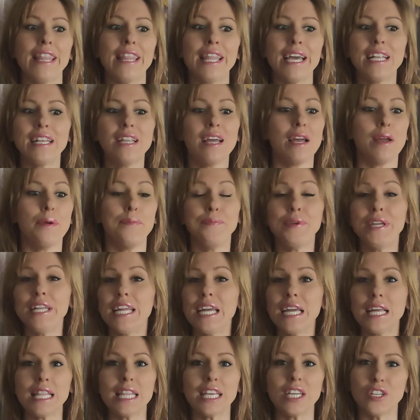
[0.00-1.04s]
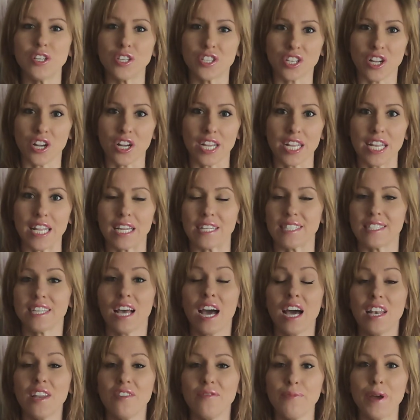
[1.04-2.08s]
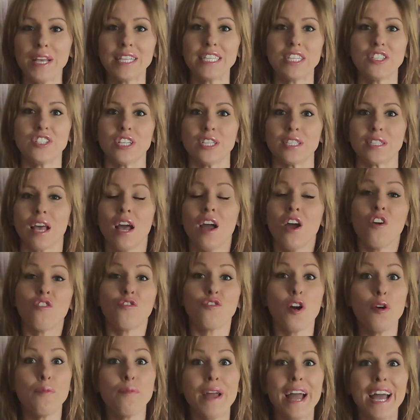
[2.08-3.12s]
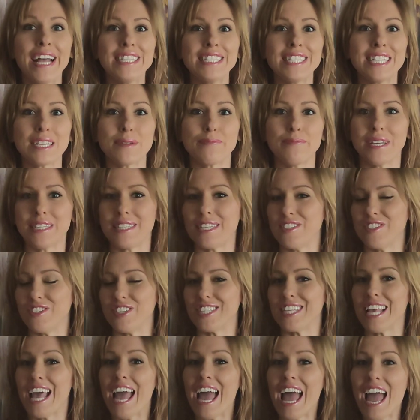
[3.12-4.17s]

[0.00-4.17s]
and then immediately you start getting a ton of messages, romantic messages.